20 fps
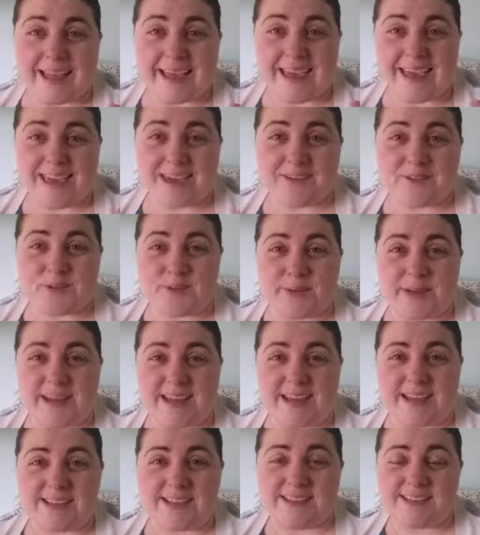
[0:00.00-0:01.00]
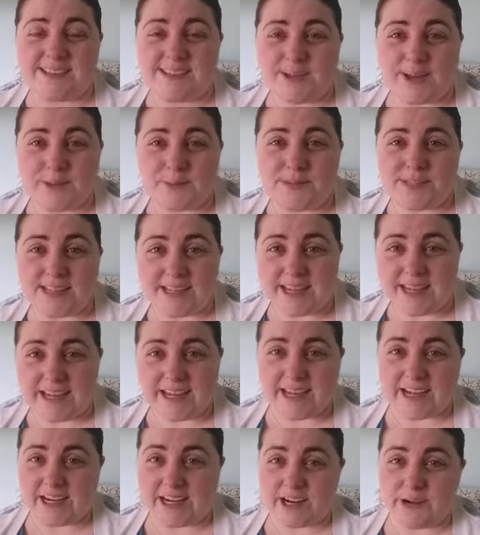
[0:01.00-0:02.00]
Hey everybody, so I'm sitting
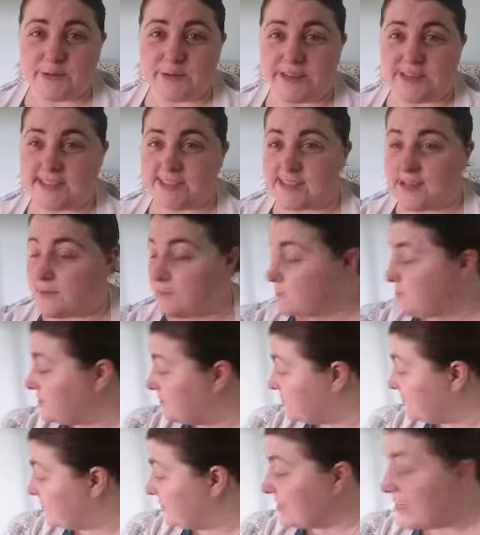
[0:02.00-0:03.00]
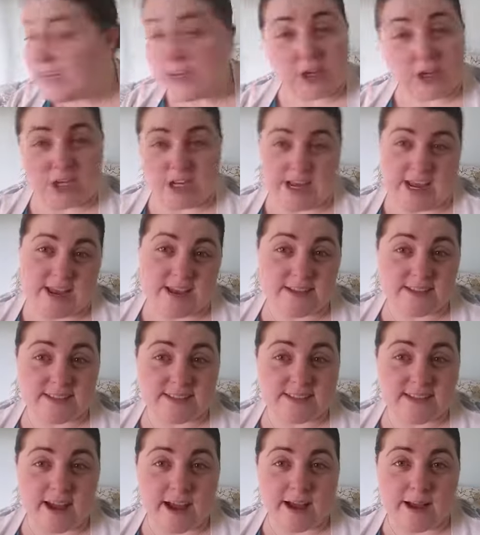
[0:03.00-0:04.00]
here with some Younique
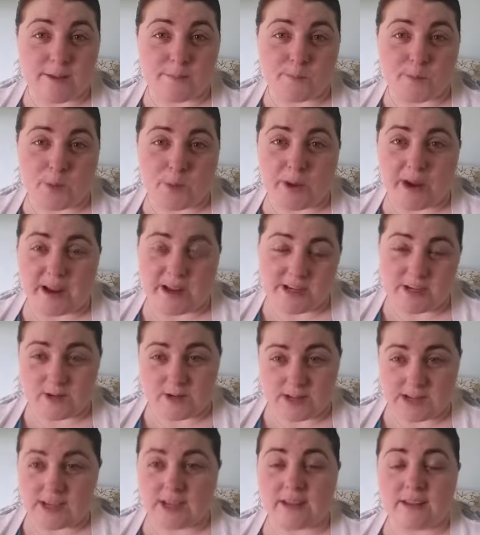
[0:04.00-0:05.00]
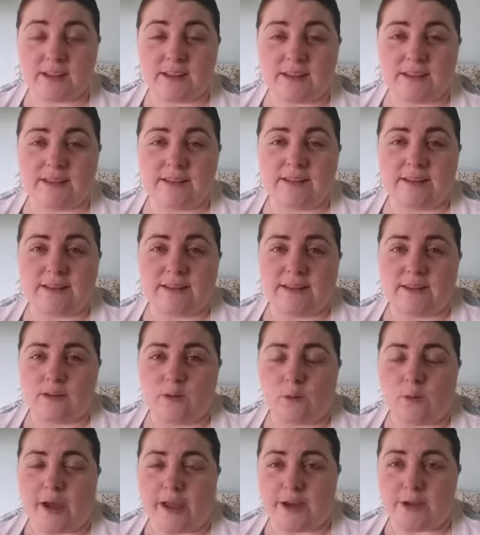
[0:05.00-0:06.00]
goodies, the brand Younique,
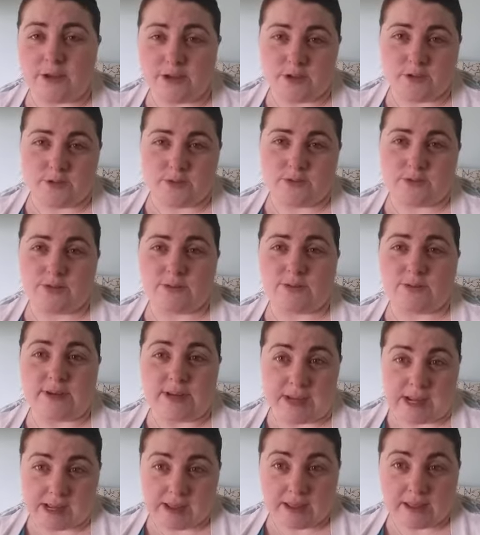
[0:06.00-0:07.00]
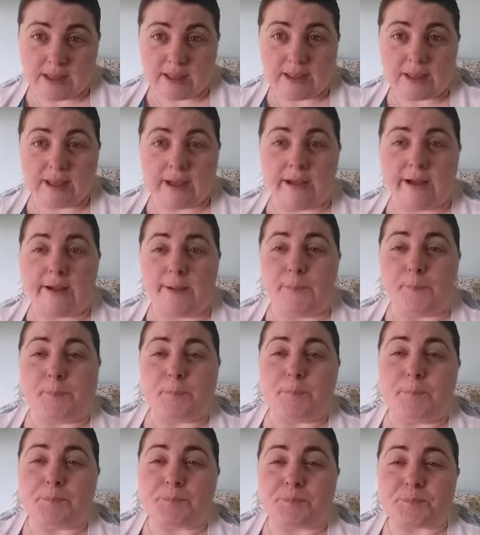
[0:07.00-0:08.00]
Y-O-U-Nique.
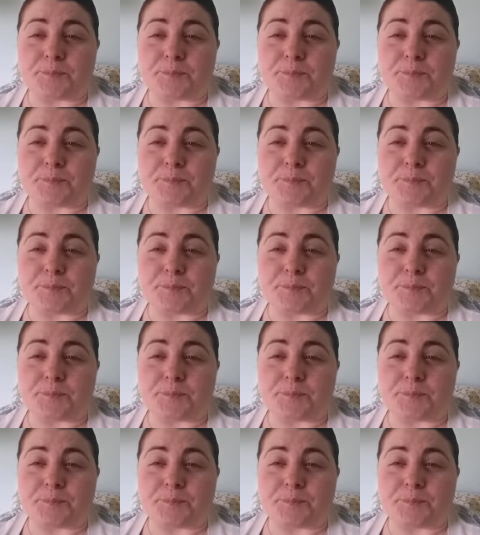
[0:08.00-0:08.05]
I'm